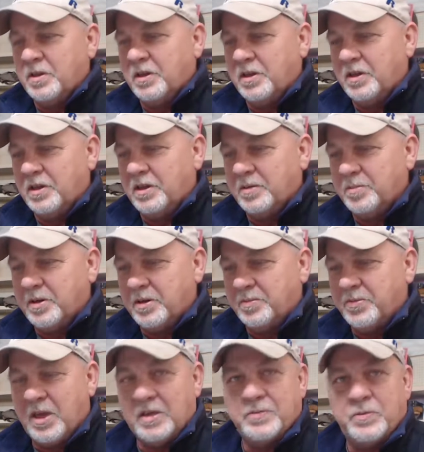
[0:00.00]
But
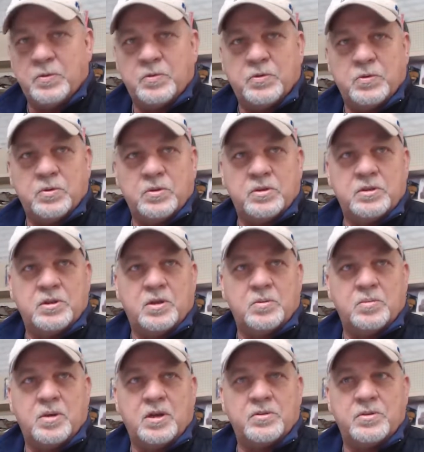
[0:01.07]
I'm thankful for,
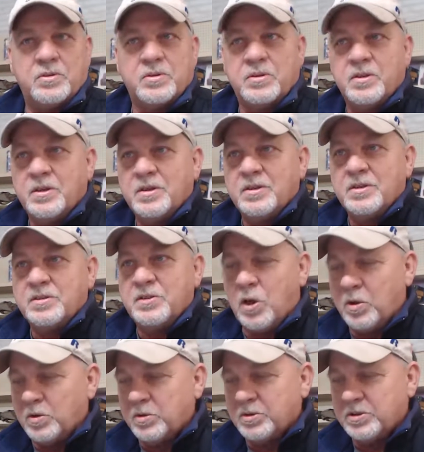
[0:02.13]
my other
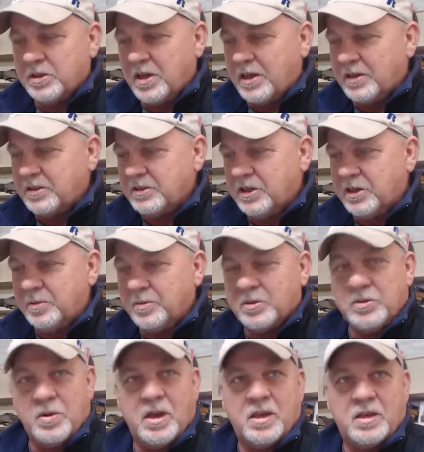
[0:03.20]
daughters that got to come
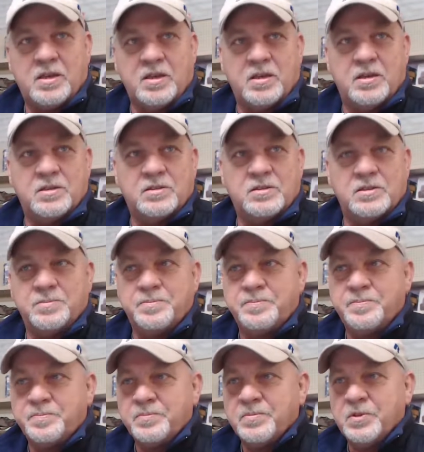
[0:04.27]
and grandkids. And
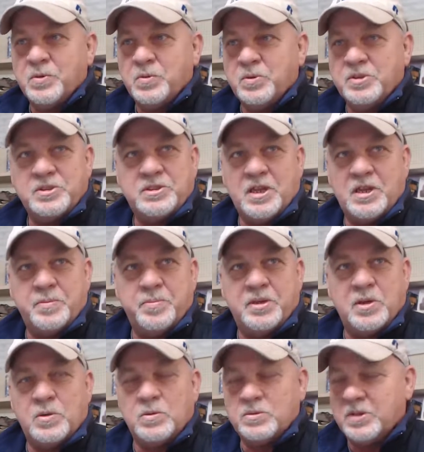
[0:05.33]
we just had a
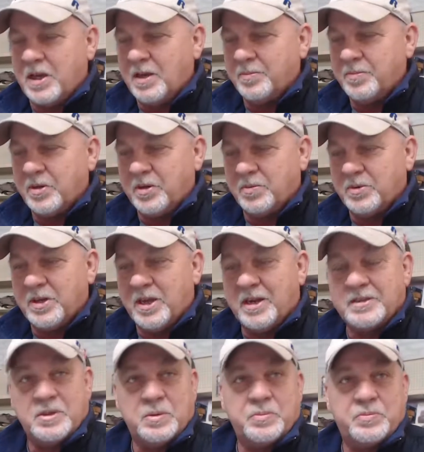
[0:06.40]
big old time there. We got
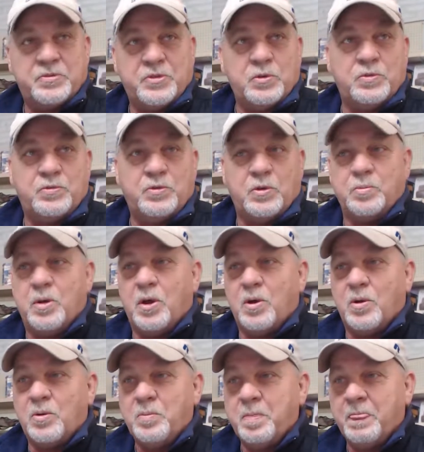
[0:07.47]
out there and throw the
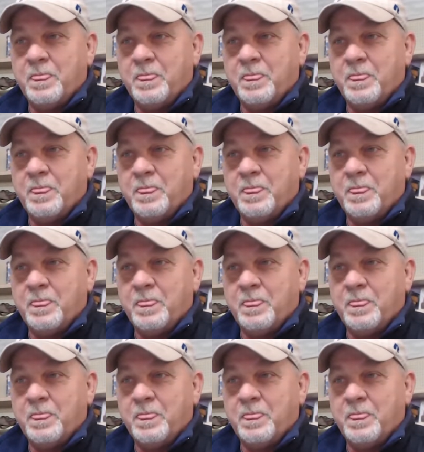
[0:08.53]
football.